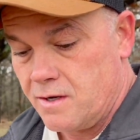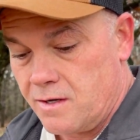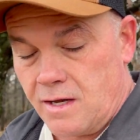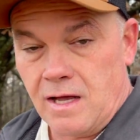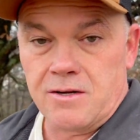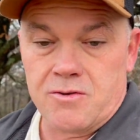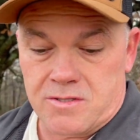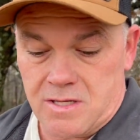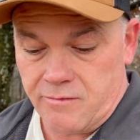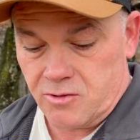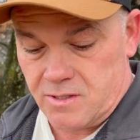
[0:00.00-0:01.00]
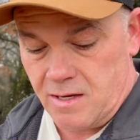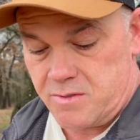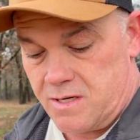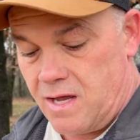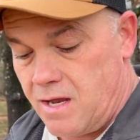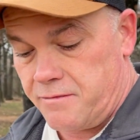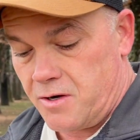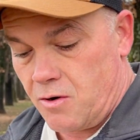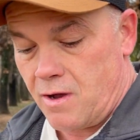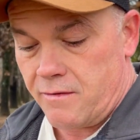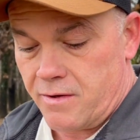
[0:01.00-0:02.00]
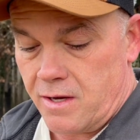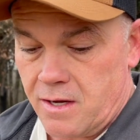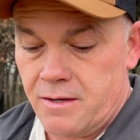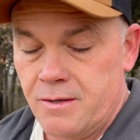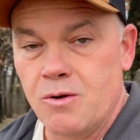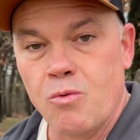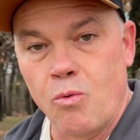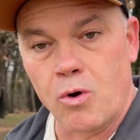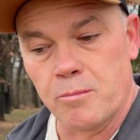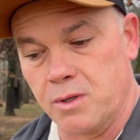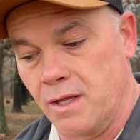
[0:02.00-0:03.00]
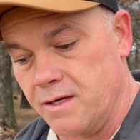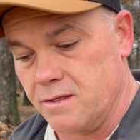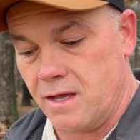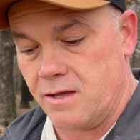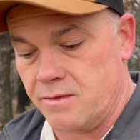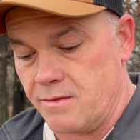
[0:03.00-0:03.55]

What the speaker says: you gotta do it several times a day if you don't have a warm plate that